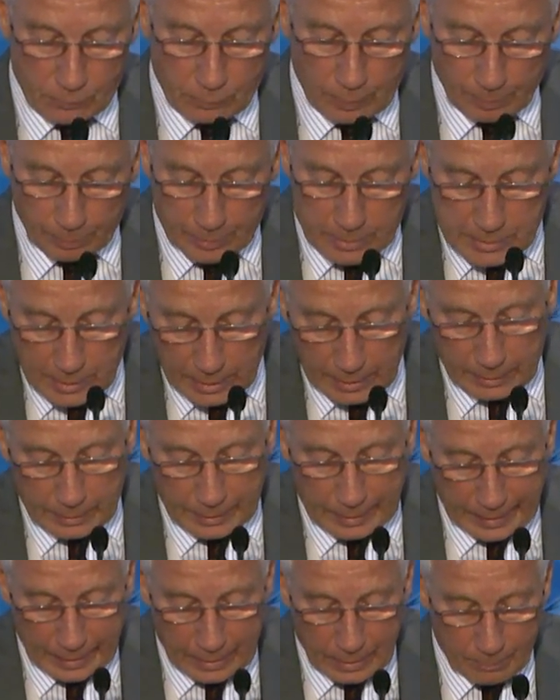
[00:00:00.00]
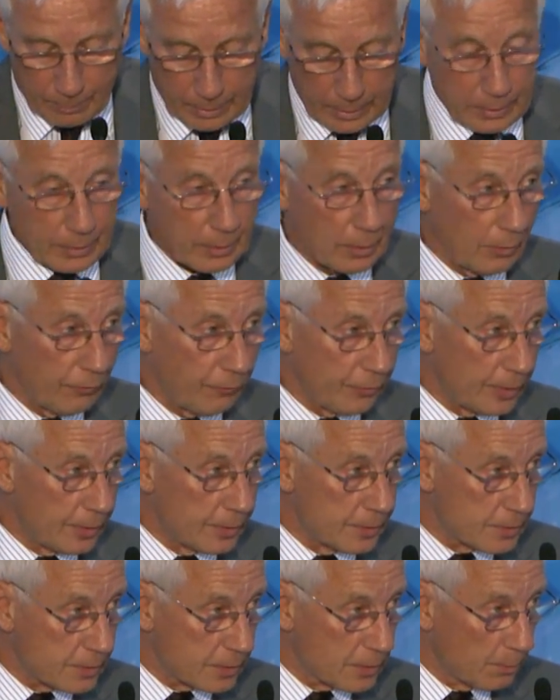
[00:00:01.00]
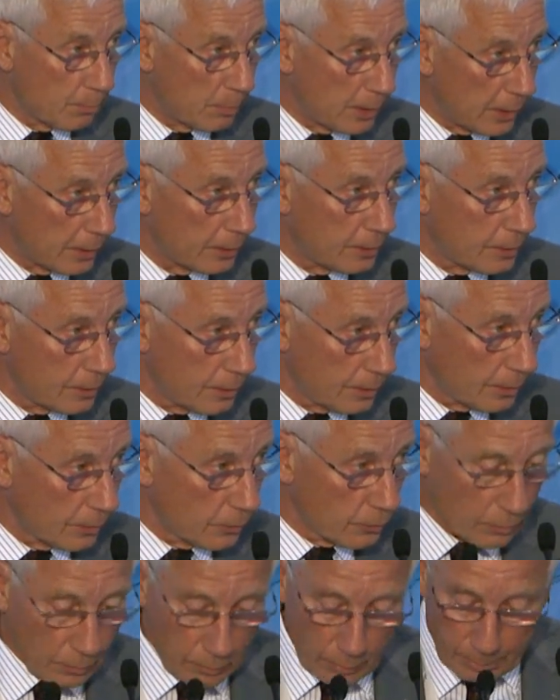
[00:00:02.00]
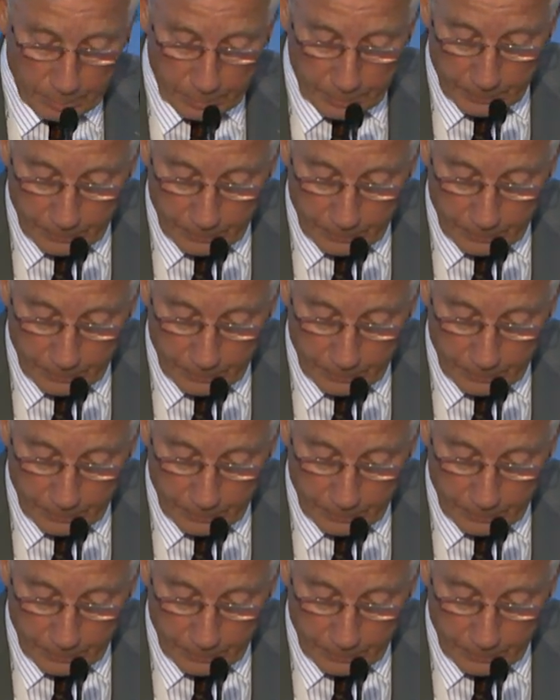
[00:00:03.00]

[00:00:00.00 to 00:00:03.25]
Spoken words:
represent an element of instability in Europe.